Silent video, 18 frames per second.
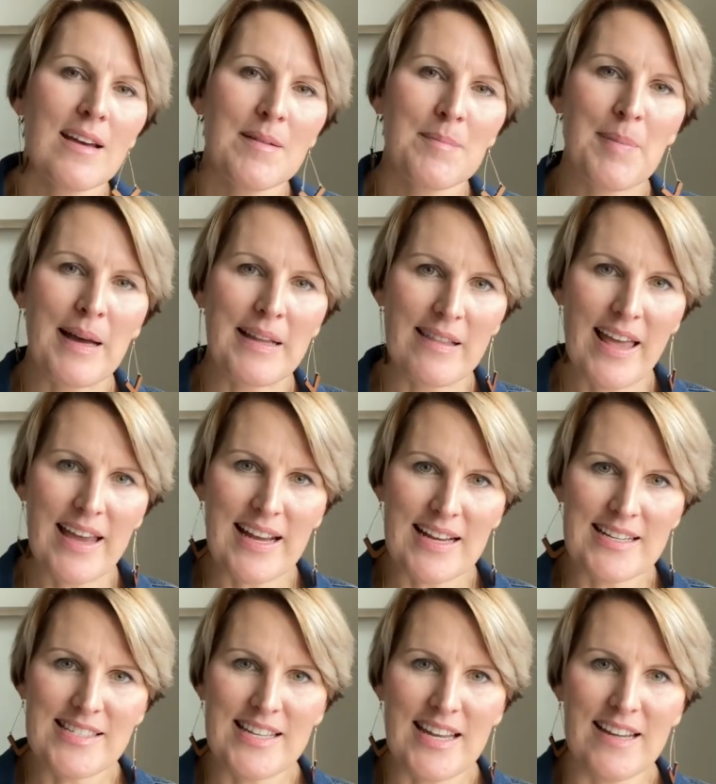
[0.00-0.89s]
But like
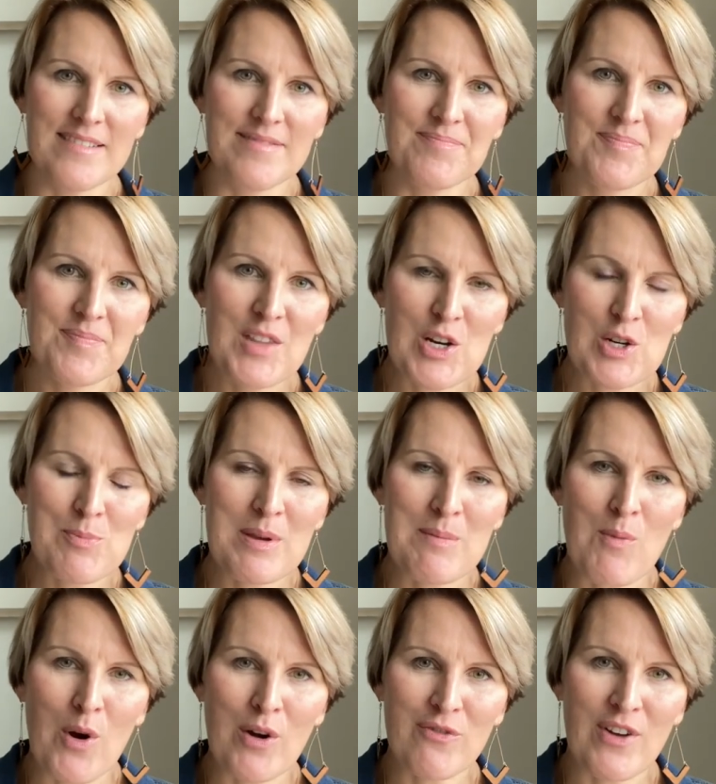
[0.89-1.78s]
I said, there'll be
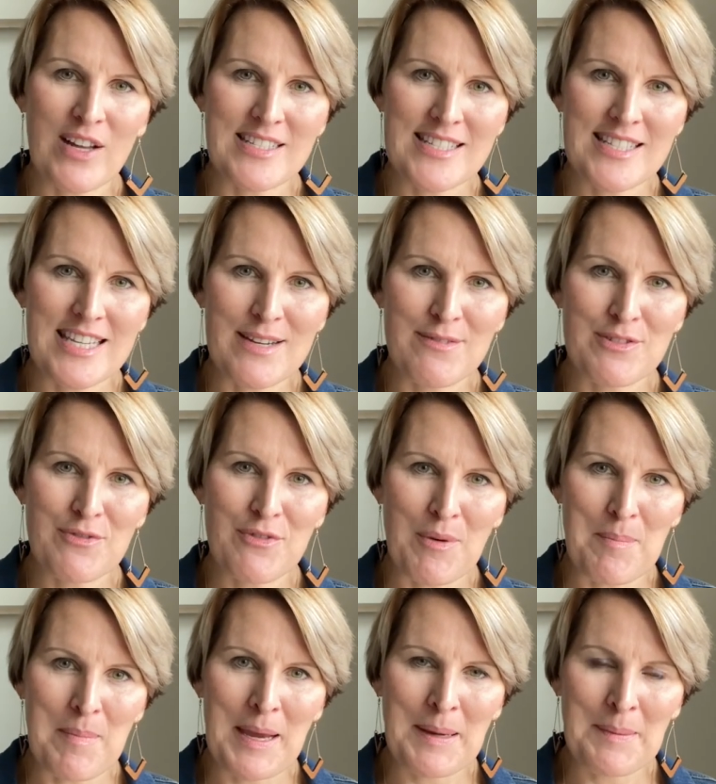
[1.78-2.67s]
more fun sleeves
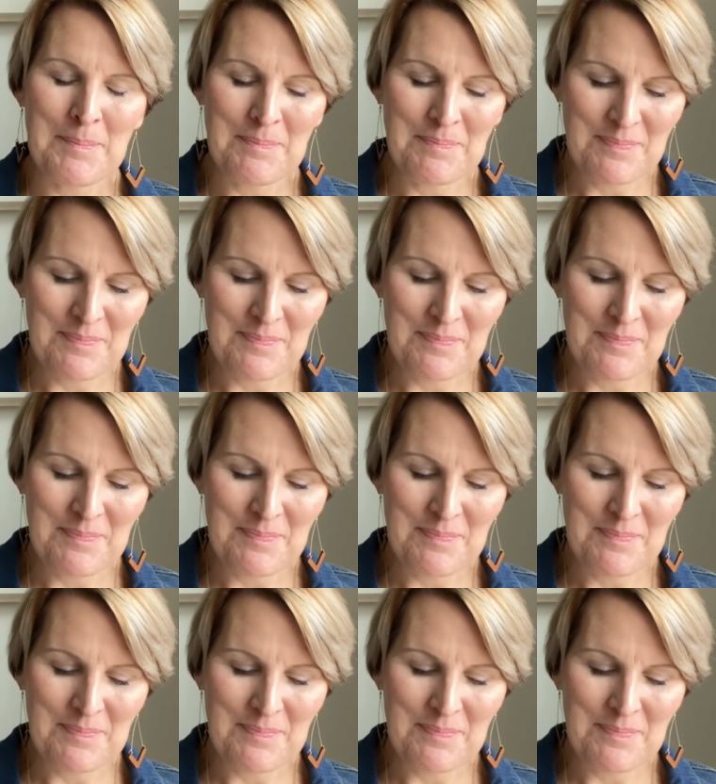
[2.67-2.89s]
from me.